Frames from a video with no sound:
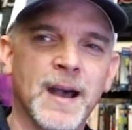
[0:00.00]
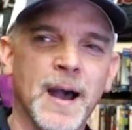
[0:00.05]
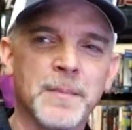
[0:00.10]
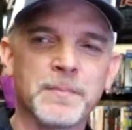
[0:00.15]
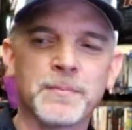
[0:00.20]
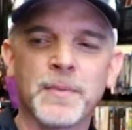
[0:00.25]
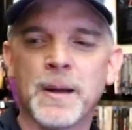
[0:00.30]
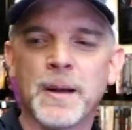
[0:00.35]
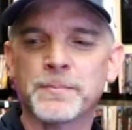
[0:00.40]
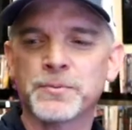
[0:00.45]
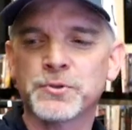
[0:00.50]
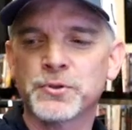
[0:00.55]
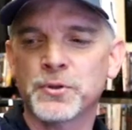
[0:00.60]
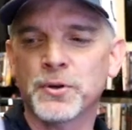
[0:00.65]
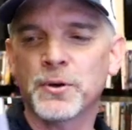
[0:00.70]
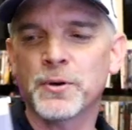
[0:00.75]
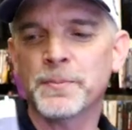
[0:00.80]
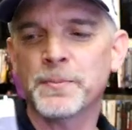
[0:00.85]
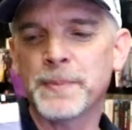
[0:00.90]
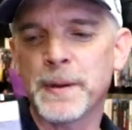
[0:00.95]
I'm, I'm
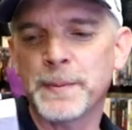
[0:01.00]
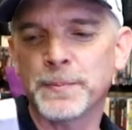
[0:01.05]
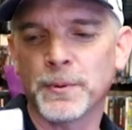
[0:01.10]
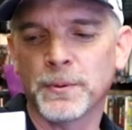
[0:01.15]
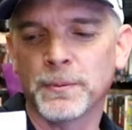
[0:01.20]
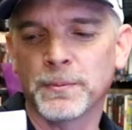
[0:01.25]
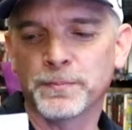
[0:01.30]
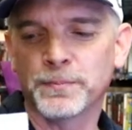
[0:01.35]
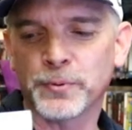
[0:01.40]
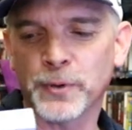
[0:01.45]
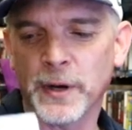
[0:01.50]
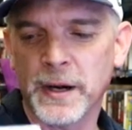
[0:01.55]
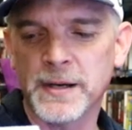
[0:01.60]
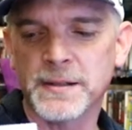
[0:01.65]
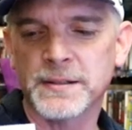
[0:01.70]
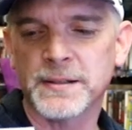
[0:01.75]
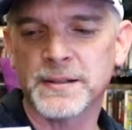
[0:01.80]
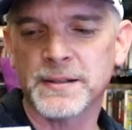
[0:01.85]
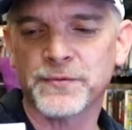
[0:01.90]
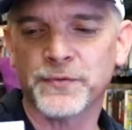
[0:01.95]
sure people
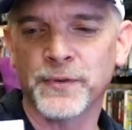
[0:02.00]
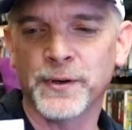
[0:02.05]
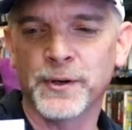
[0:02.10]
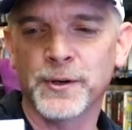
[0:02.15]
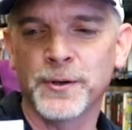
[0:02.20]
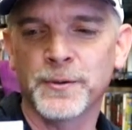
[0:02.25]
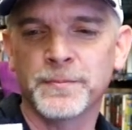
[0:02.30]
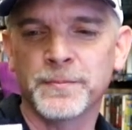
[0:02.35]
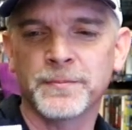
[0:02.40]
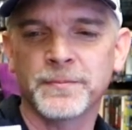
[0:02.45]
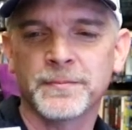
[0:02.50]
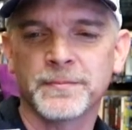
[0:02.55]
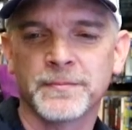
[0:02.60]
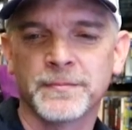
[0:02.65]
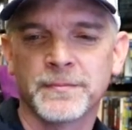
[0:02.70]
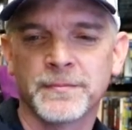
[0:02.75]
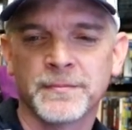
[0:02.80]
praise this film,